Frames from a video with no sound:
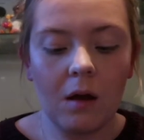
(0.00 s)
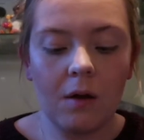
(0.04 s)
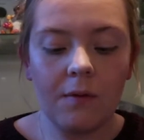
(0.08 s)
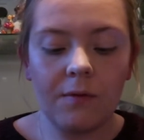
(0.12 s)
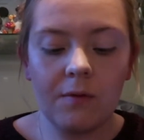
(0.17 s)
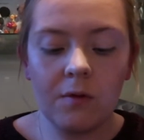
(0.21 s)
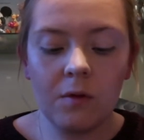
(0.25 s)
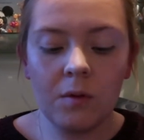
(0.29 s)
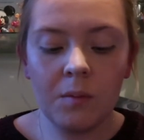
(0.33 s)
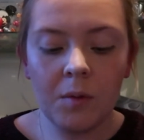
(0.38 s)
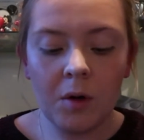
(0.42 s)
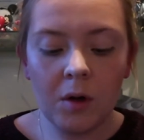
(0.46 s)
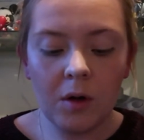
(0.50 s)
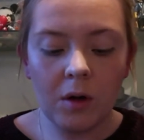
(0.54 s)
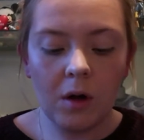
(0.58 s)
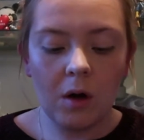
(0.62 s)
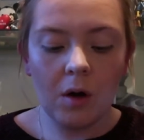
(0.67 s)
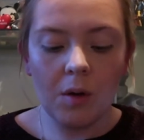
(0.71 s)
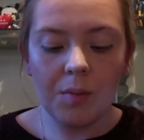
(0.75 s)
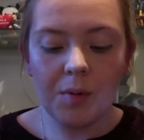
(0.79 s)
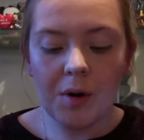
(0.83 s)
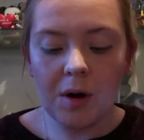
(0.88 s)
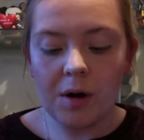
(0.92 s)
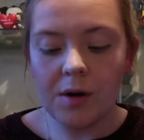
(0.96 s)
For my
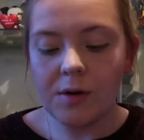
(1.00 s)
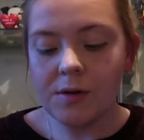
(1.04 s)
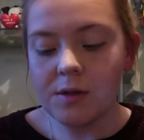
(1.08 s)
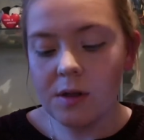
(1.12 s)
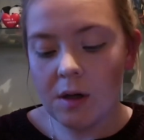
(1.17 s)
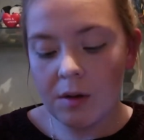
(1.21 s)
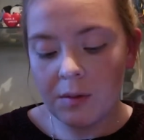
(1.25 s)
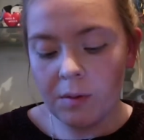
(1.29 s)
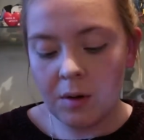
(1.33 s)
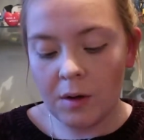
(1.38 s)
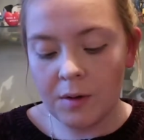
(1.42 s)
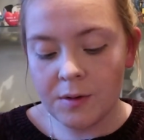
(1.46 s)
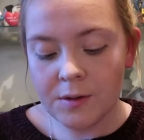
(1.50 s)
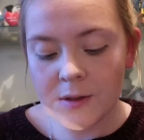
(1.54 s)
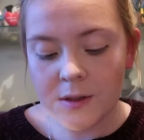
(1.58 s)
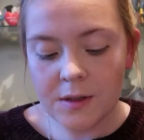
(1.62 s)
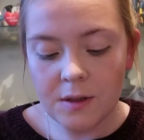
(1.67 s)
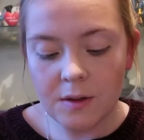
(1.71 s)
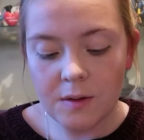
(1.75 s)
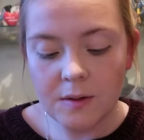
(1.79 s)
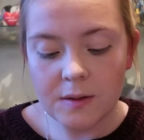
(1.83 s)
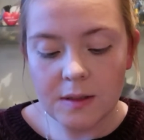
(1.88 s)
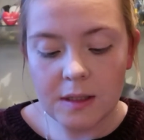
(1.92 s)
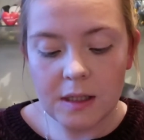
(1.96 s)
eyebrows, I'm going to
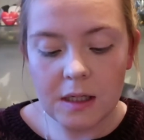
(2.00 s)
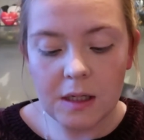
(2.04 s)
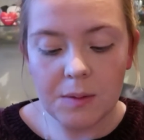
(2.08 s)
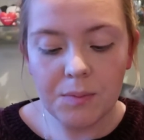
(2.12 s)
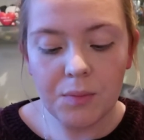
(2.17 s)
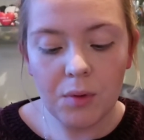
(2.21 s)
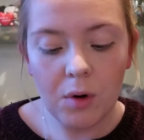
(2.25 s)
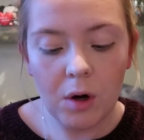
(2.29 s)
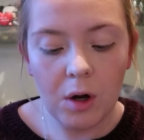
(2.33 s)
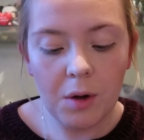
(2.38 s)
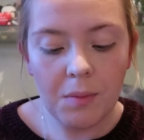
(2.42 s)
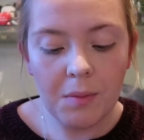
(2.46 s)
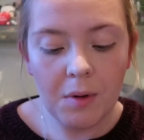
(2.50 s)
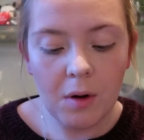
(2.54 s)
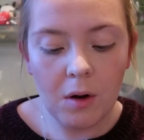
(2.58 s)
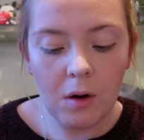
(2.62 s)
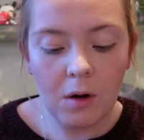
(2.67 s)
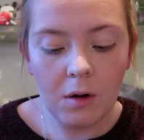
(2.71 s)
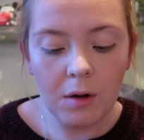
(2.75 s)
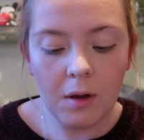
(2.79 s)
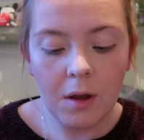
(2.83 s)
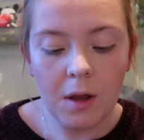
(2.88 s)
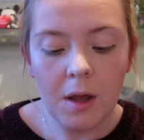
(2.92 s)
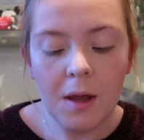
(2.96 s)
use the
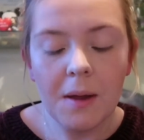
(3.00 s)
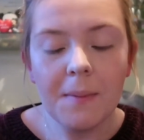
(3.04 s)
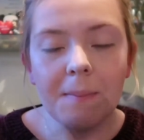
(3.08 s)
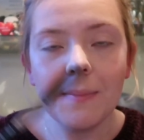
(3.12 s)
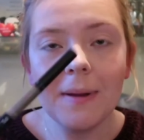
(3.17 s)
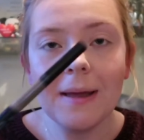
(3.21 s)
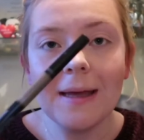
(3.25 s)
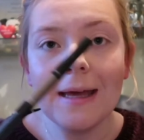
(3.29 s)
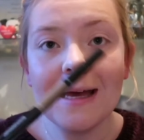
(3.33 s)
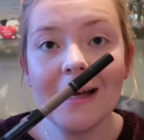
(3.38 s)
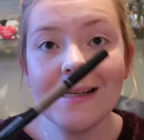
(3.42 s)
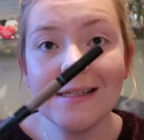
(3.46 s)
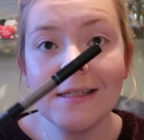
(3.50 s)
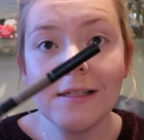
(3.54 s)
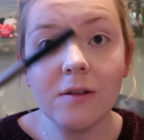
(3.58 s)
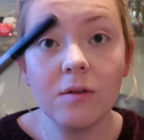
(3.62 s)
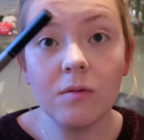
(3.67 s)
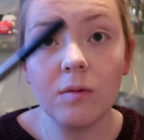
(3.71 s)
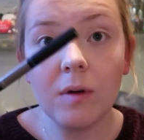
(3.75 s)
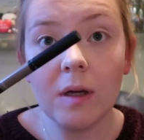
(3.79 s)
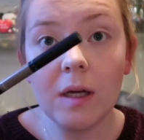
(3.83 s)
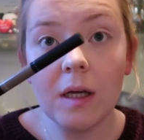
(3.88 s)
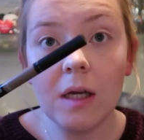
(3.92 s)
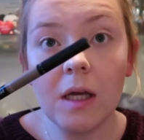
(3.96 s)
Primark PS
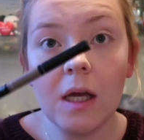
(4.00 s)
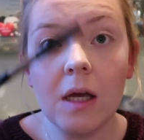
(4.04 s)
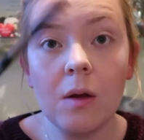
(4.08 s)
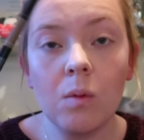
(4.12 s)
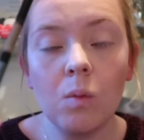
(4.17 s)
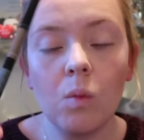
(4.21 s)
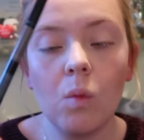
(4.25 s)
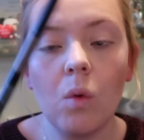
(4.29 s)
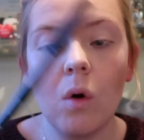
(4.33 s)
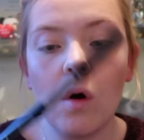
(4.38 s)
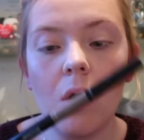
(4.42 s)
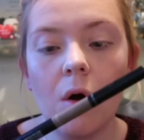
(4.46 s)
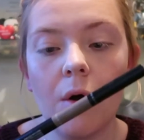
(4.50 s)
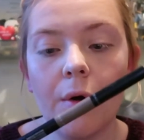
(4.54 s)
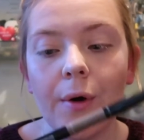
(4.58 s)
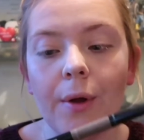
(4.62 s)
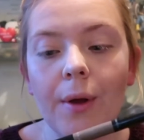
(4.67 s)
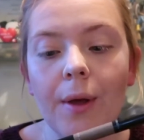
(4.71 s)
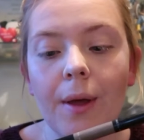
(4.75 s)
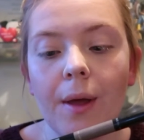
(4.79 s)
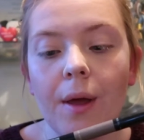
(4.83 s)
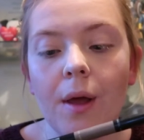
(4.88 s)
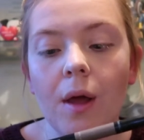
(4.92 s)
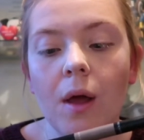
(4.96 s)
3-in-1
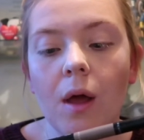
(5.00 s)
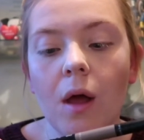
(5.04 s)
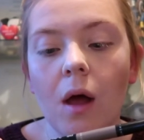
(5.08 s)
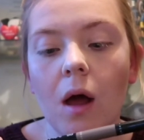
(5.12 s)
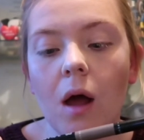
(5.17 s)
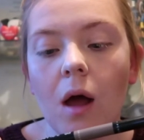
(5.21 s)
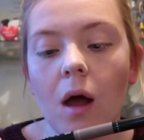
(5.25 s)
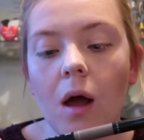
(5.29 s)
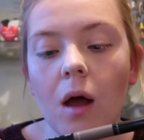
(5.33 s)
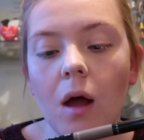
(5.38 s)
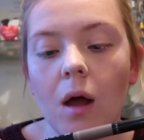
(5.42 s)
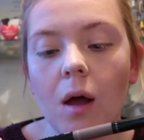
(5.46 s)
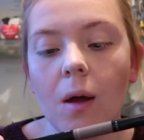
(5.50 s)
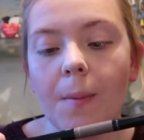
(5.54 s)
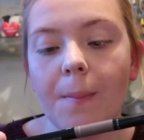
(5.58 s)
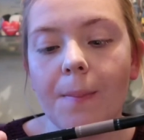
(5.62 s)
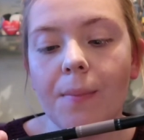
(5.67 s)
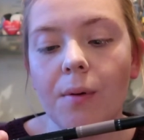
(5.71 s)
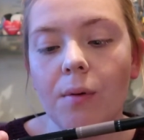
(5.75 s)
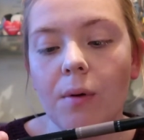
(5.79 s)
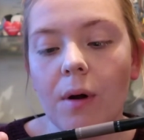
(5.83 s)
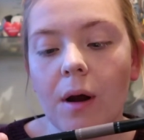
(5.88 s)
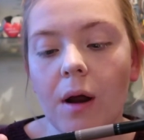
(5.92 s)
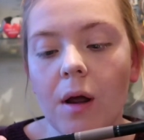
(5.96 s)

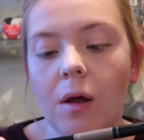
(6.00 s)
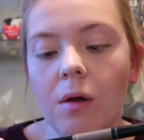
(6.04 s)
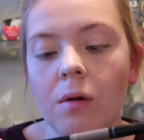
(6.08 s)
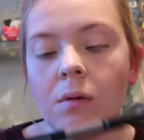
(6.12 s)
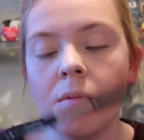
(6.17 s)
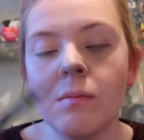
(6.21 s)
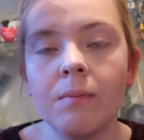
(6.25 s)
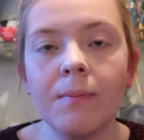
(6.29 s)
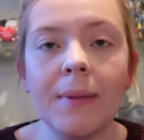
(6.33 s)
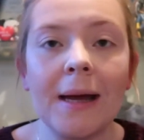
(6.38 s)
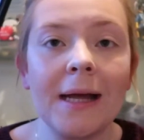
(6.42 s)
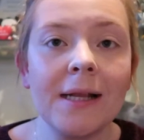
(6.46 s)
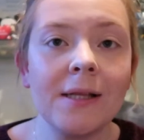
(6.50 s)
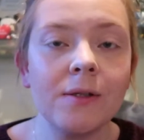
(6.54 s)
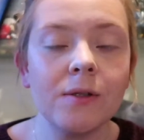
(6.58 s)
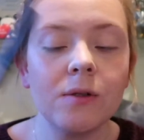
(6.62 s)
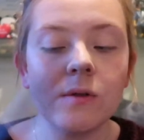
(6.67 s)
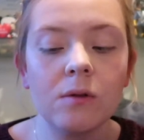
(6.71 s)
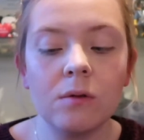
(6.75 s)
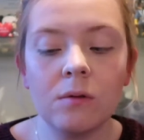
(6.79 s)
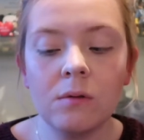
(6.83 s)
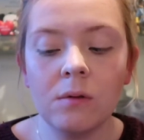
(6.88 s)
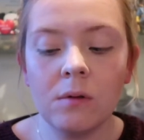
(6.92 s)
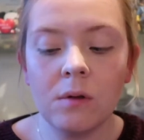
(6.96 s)
brow
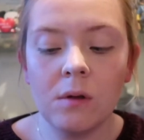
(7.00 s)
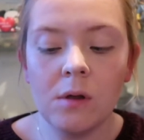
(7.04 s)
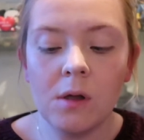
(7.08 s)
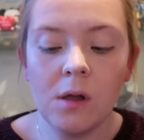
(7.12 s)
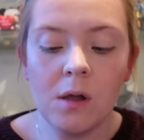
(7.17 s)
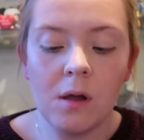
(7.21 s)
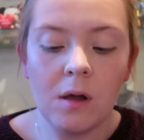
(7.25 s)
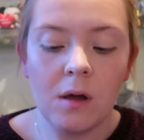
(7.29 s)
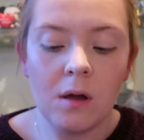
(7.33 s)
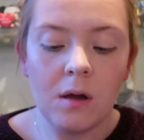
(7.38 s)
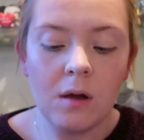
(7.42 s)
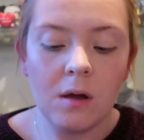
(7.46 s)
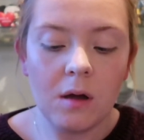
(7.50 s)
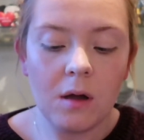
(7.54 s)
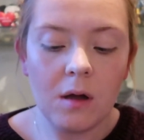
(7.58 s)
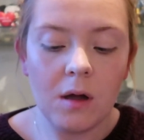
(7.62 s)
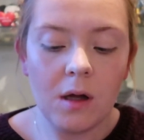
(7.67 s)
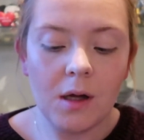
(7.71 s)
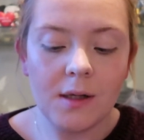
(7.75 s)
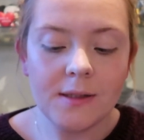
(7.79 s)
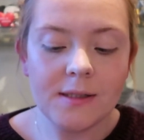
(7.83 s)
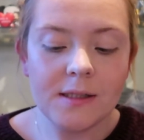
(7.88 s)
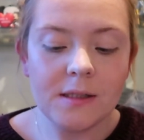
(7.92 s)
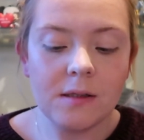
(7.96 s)
pencil.
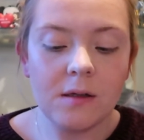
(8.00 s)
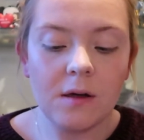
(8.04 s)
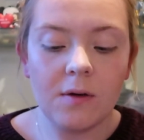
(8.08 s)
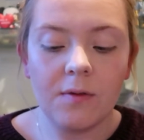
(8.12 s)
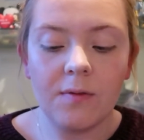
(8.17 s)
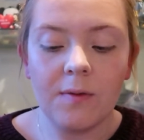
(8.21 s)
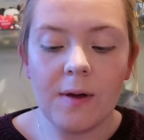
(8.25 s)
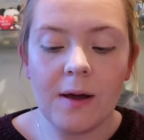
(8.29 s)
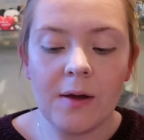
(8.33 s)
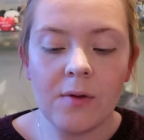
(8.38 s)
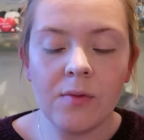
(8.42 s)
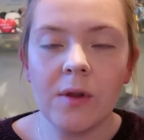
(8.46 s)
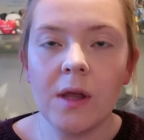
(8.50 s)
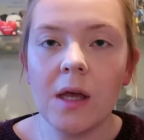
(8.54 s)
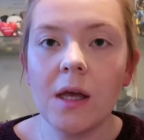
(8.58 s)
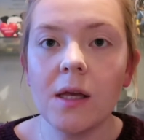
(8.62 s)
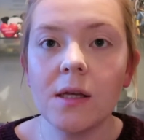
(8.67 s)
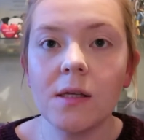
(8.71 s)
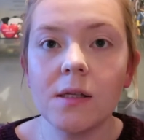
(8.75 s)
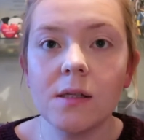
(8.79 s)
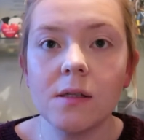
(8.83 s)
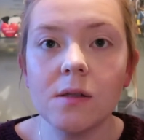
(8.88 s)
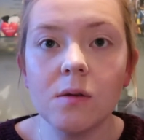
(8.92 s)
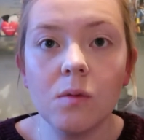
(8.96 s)
I found
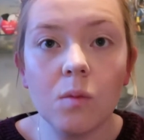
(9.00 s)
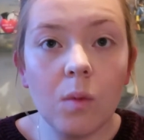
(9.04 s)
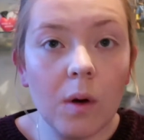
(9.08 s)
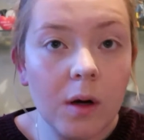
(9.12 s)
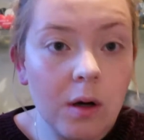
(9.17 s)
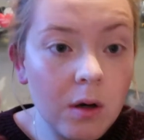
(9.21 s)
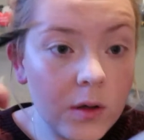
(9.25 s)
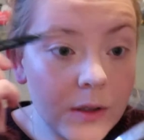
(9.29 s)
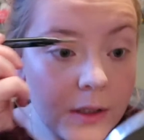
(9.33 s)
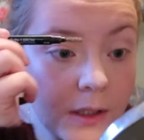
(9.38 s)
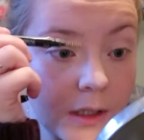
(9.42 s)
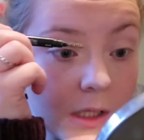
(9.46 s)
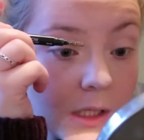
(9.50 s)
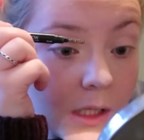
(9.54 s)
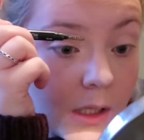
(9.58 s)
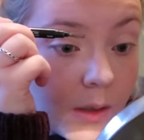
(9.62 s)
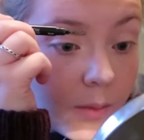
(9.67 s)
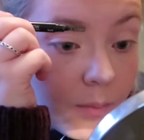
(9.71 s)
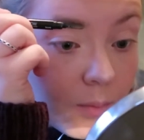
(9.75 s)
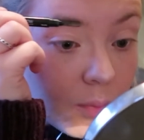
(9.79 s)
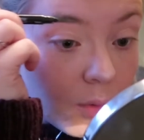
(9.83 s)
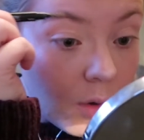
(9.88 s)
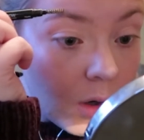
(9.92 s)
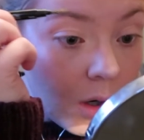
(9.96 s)
this when I did
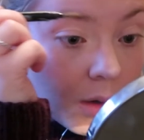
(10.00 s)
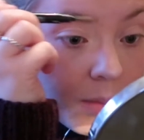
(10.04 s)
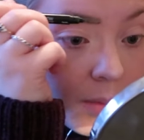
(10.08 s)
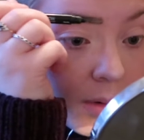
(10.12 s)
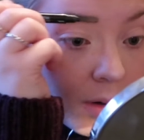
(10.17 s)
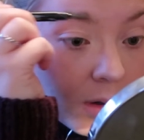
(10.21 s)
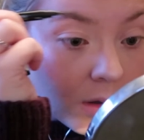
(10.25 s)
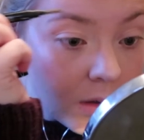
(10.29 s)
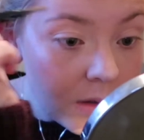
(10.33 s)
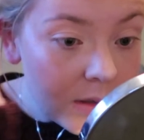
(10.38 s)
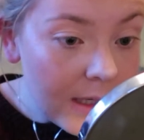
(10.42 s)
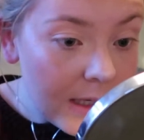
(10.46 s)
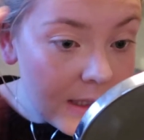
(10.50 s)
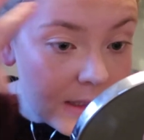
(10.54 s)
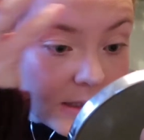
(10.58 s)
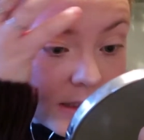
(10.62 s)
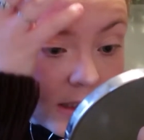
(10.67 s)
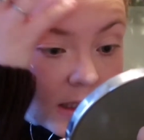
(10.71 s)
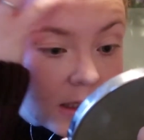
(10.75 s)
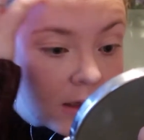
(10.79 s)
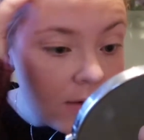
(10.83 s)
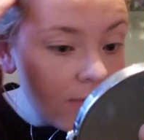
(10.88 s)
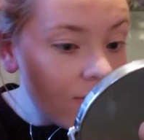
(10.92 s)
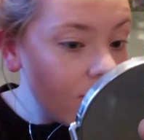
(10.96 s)
the Primark
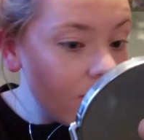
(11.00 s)
testing